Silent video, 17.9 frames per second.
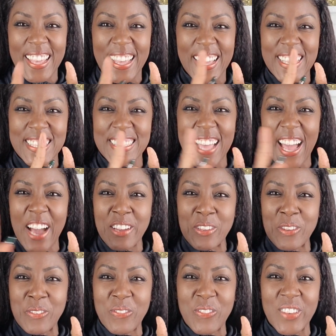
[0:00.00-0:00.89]
It's how
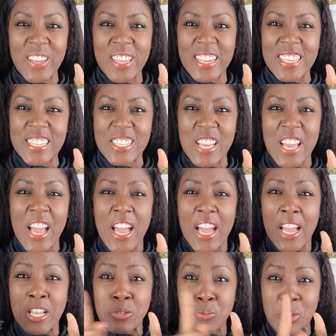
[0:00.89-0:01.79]
you finish.
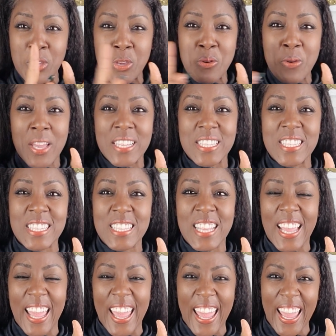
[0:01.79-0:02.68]
It's when you get to
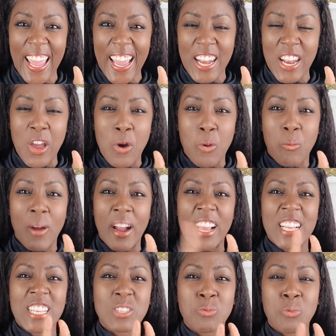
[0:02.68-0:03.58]
the end,
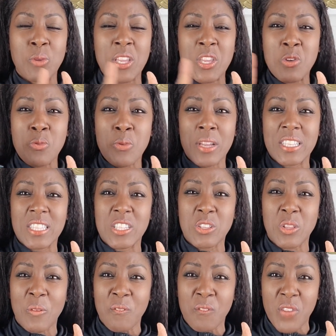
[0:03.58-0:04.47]
right? It's when you get to
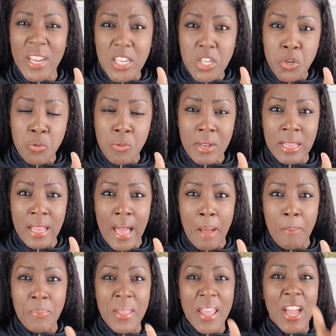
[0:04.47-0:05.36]
the victory
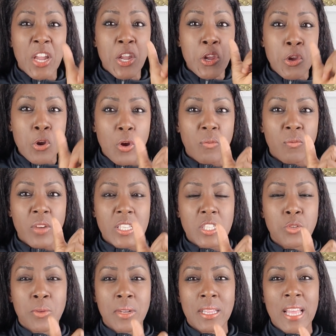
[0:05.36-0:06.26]
lap. Your
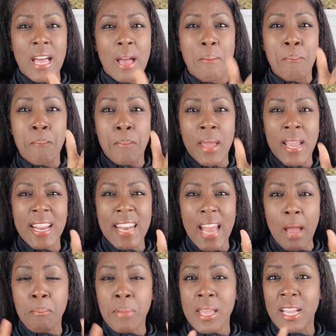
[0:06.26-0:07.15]
victory lap may
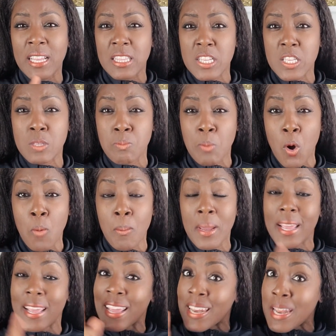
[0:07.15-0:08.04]
not be at this
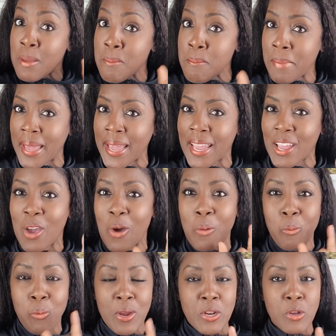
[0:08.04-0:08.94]
moment, and it may.
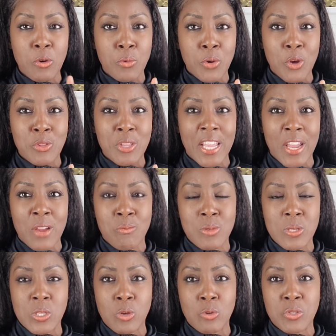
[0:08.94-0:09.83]
We don't know the end
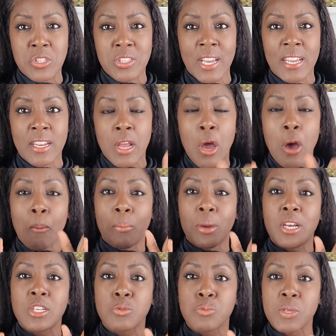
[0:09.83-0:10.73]
results yet,
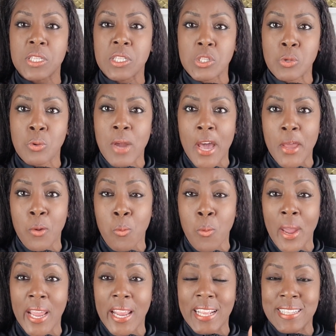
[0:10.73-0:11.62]
because we still got to
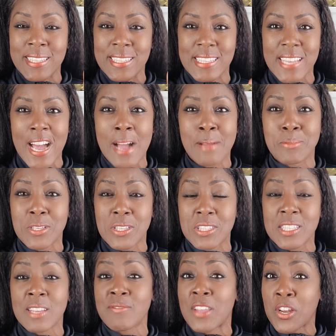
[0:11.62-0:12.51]
wait in time to
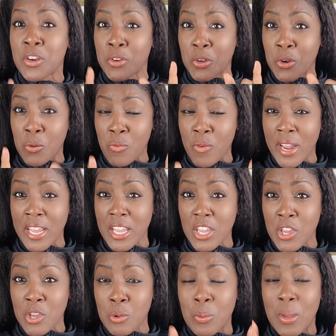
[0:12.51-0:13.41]
see if they're going to
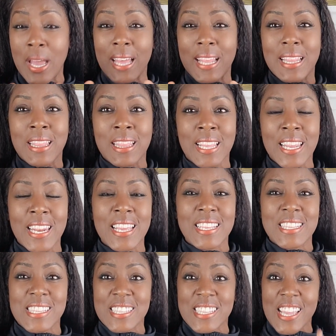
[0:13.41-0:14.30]
grant you
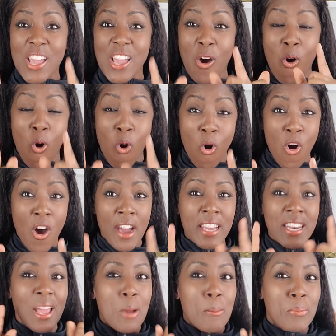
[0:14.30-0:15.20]
leniency
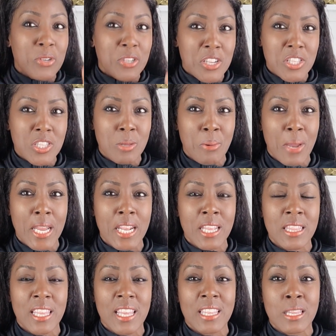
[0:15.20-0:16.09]
on participating
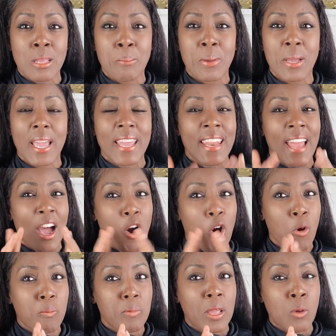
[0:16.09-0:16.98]
in the Olympic, and I
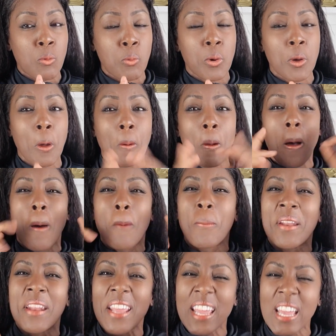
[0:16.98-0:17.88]
hope they will.
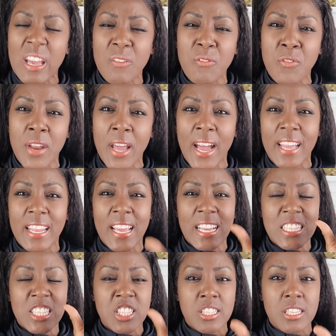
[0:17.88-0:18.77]
But if not,
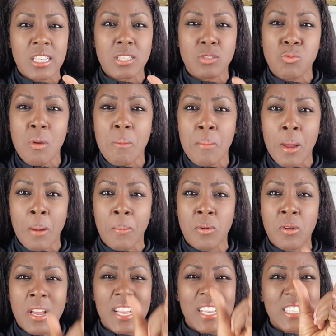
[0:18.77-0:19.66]
just
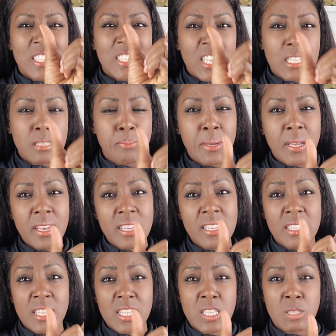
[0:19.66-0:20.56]
remember, just
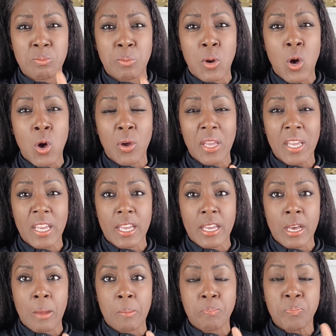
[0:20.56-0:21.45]
because this small
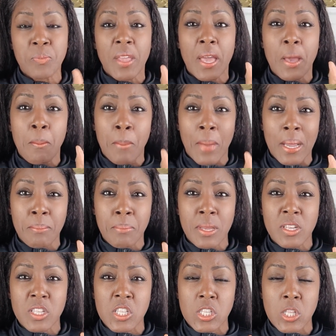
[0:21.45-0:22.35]
hiccup might
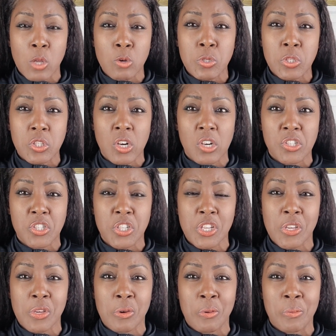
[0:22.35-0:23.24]
be a slow start to
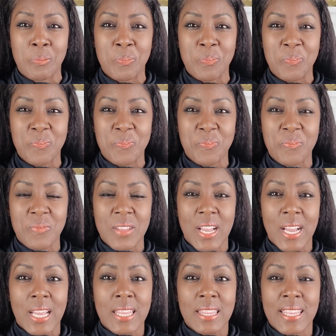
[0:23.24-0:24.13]
you,
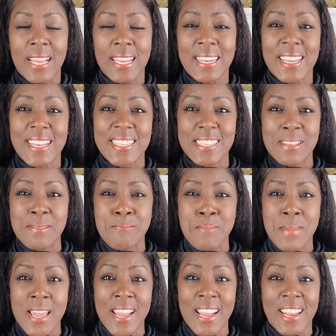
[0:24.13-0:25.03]
that
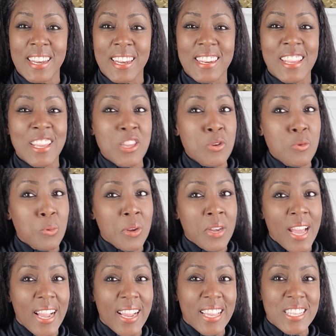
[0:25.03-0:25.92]
doesn't mean that you will
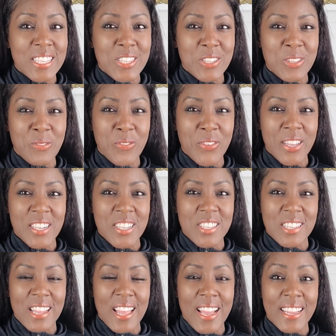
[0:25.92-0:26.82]
not get to the
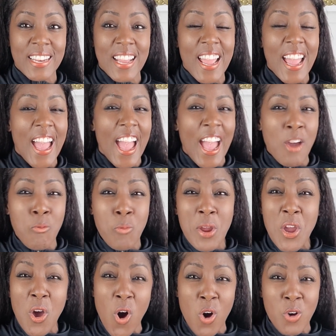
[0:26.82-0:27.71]
finish line. And
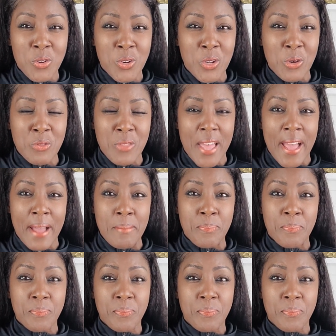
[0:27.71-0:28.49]
we all know that.